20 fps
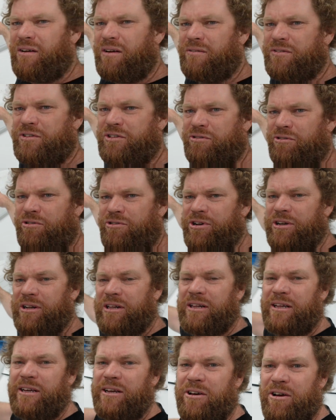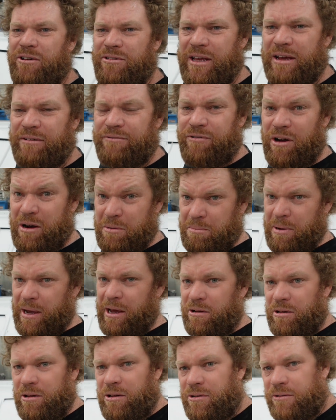screwed and clear-coated that front
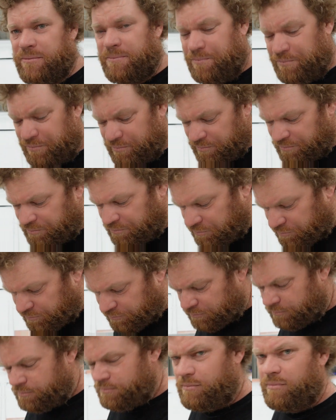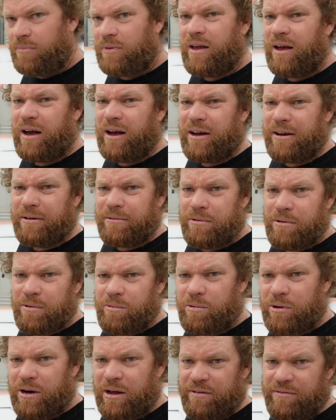panel on. I
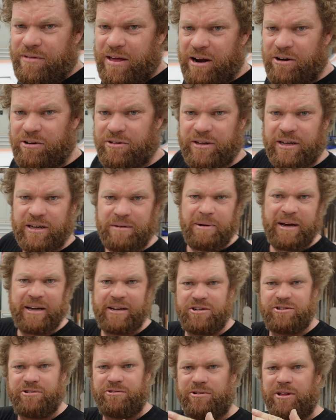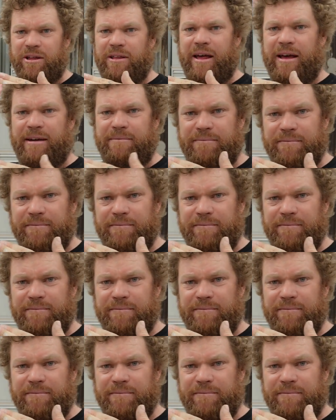want to have that on there, making sure that that